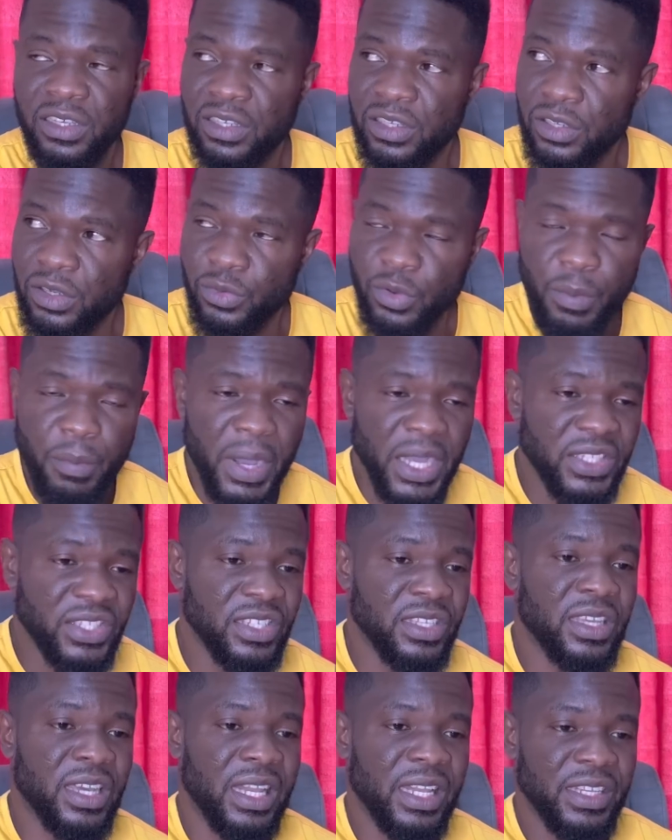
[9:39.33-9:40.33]

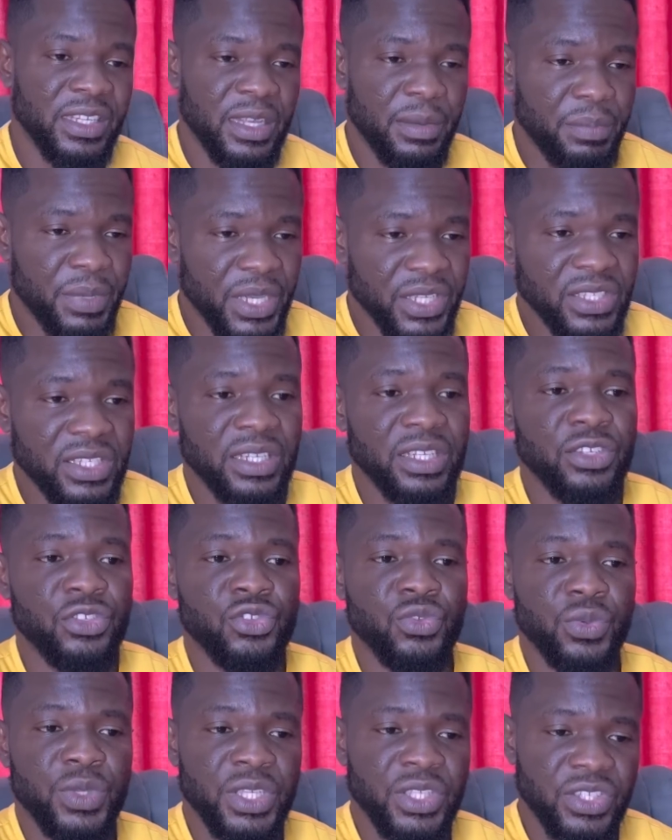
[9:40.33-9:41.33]
romantically the person is
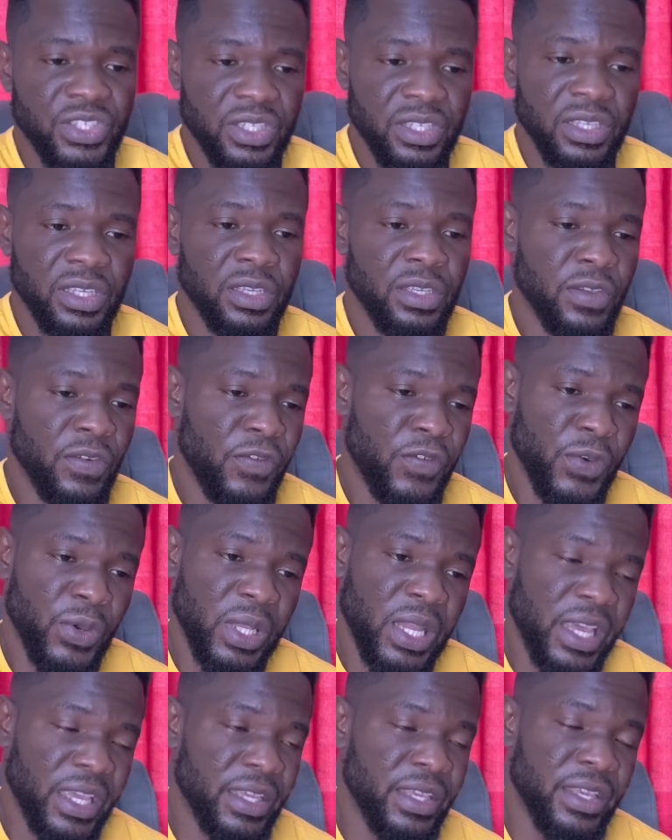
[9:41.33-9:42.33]
sweet you feel
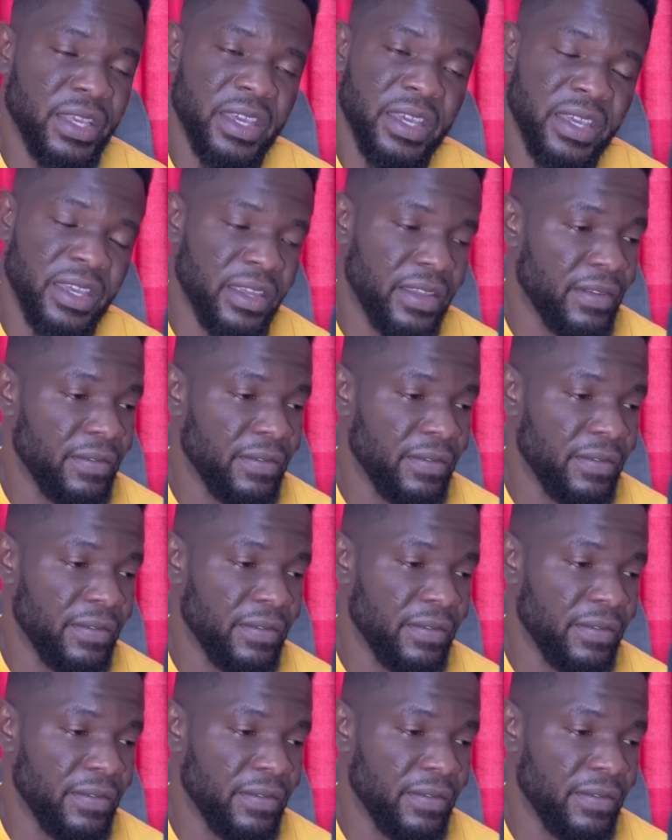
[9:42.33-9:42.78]
like yeah